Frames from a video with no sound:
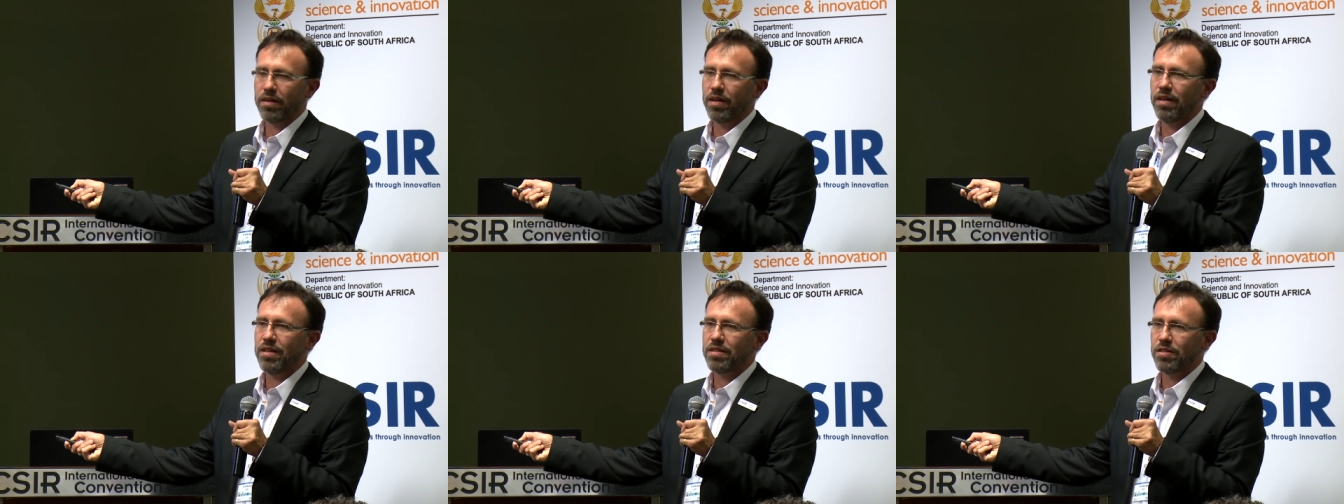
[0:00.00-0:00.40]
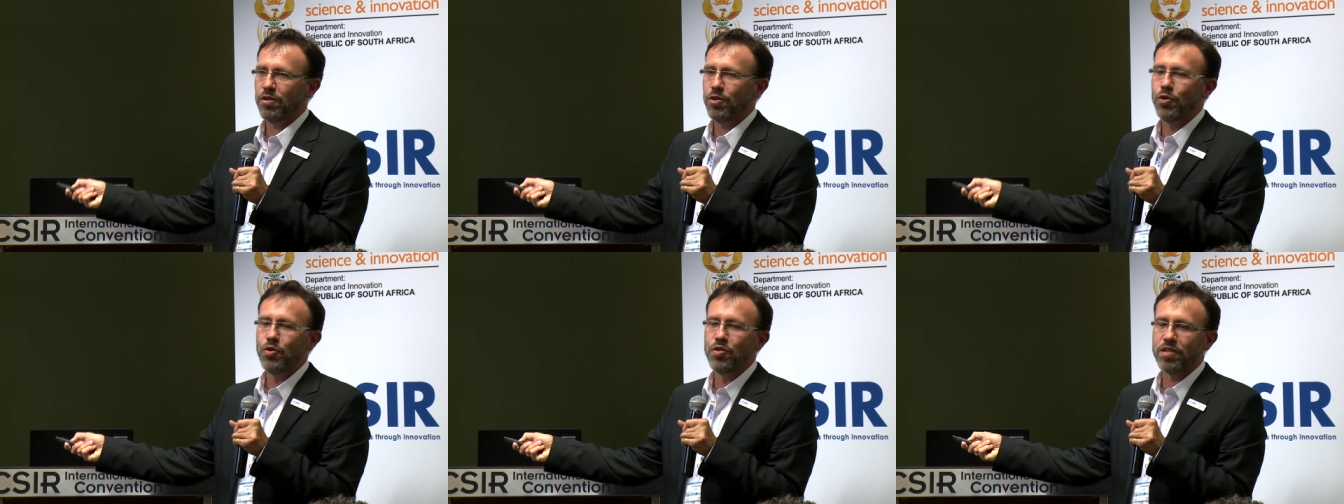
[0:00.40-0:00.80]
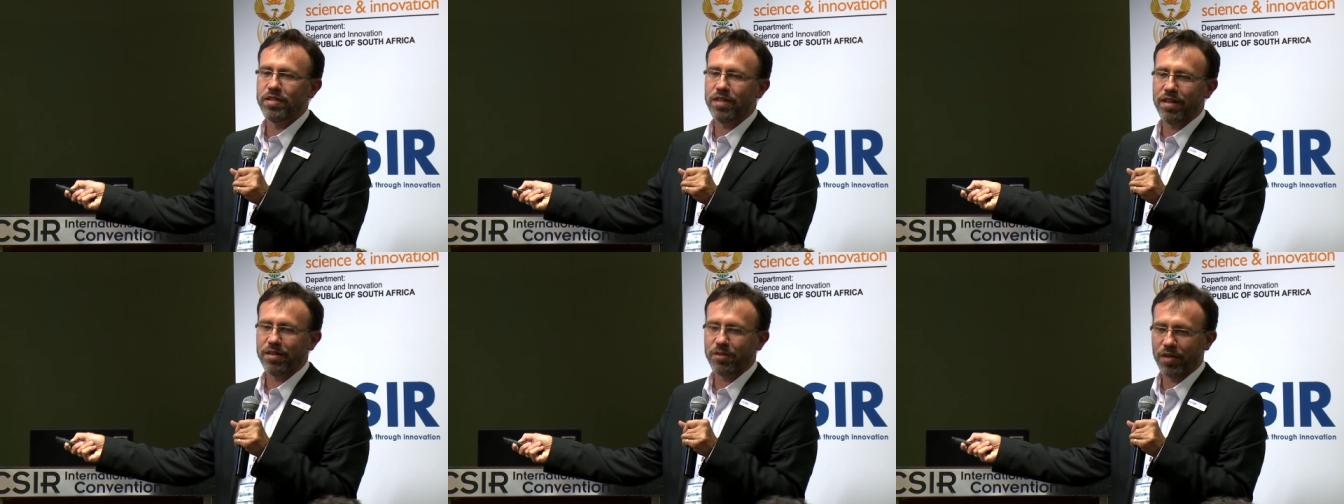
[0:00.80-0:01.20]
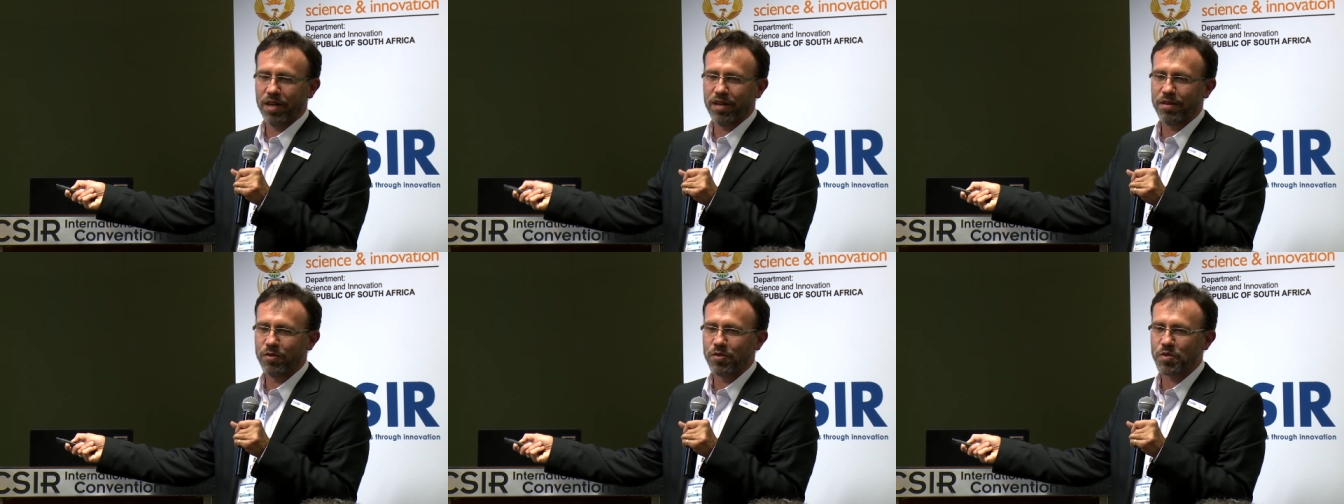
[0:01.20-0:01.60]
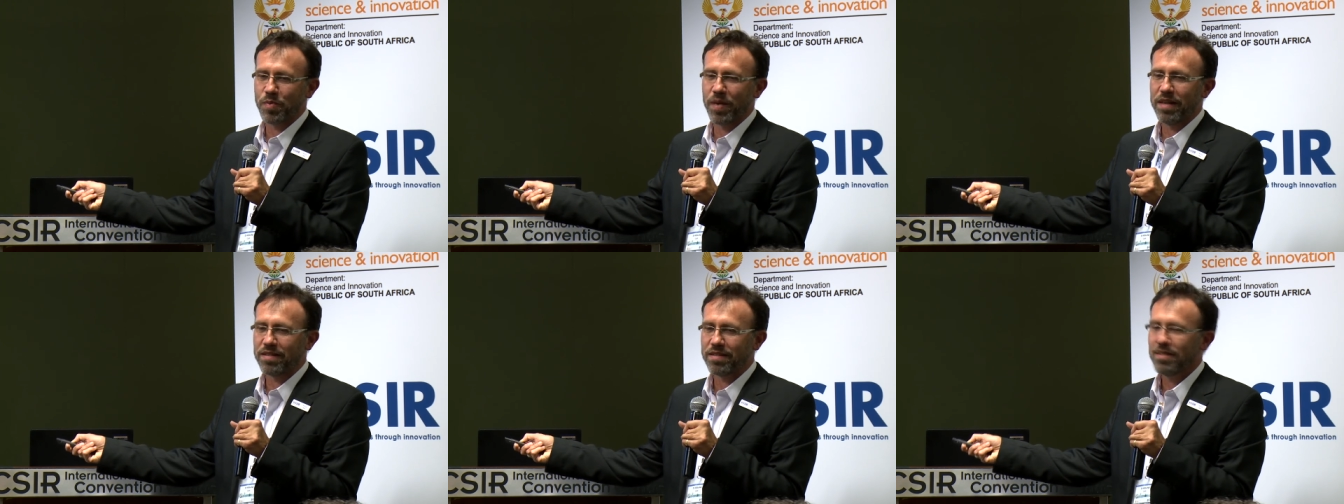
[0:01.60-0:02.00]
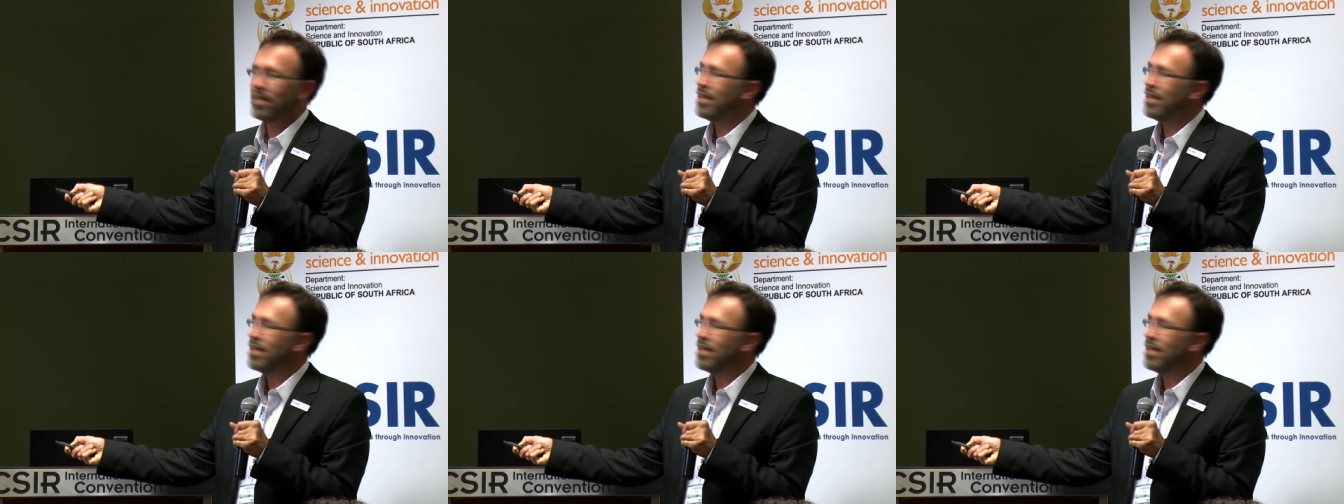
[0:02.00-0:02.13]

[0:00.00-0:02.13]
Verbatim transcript: okay, that's a huge antenna to get into space.